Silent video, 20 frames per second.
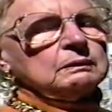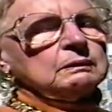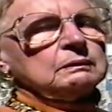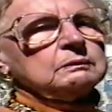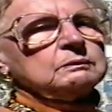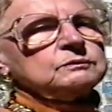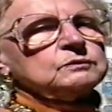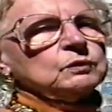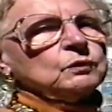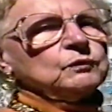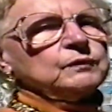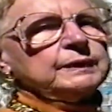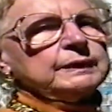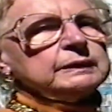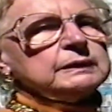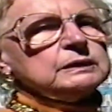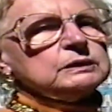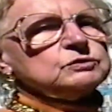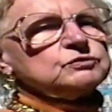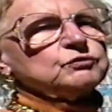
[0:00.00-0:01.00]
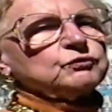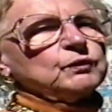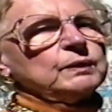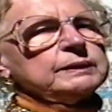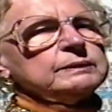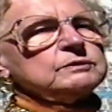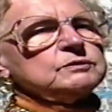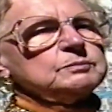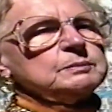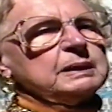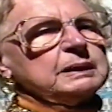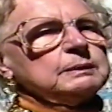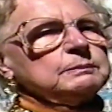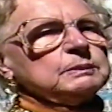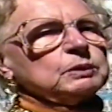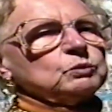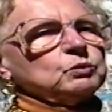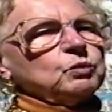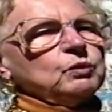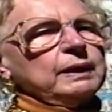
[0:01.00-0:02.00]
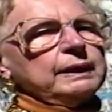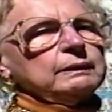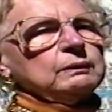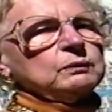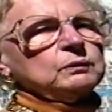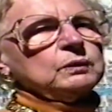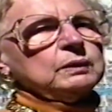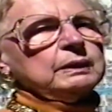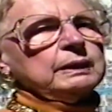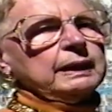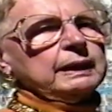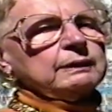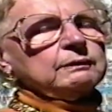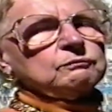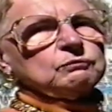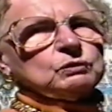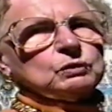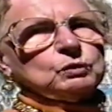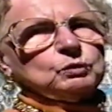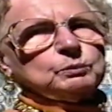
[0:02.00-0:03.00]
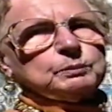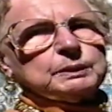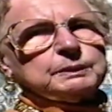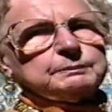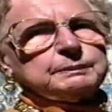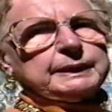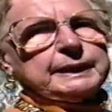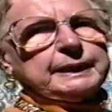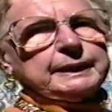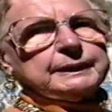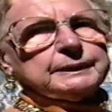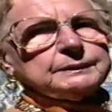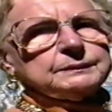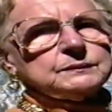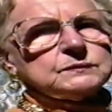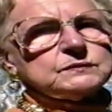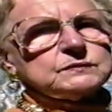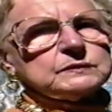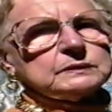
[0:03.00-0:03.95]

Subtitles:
so then his friends made him a crown out of aluminum cans,